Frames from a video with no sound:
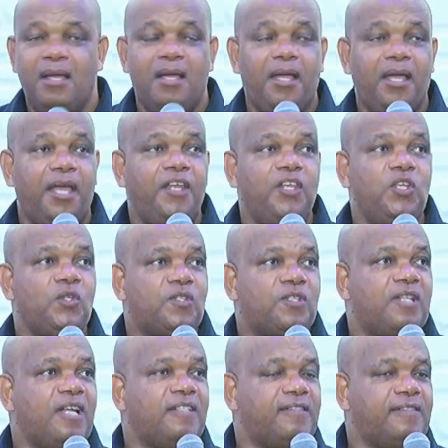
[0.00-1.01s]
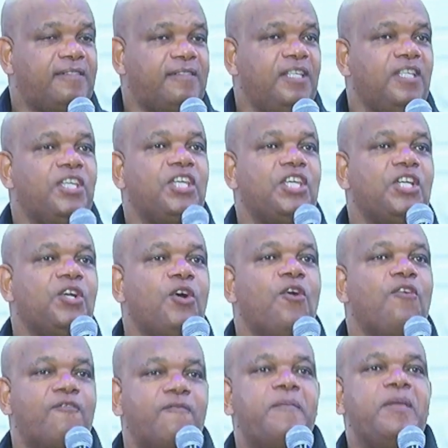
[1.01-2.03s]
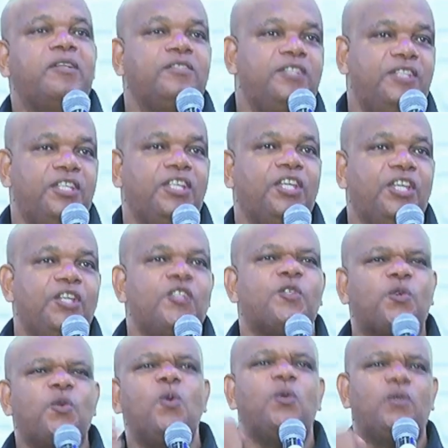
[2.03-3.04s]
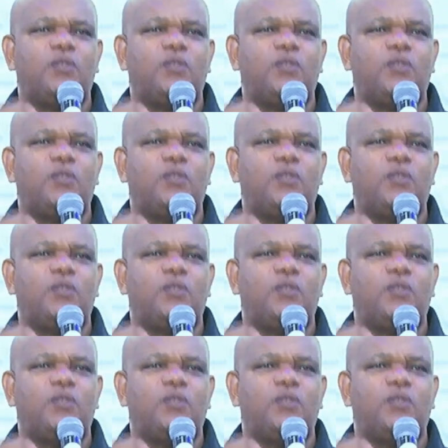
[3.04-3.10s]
and you start thinking of building is good.